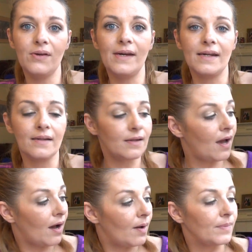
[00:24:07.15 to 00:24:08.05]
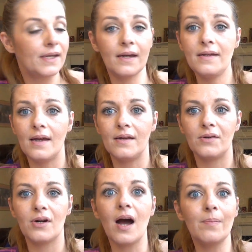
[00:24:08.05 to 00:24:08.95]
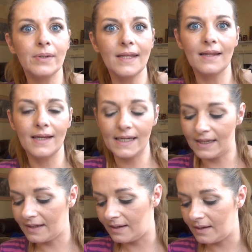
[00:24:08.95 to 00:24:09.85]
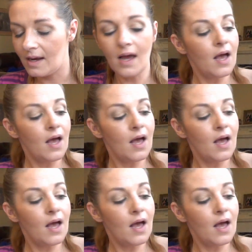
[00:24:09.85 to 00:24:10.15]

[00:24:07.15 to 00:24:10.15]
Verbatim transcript: You can um, get entered. I'll put the link in.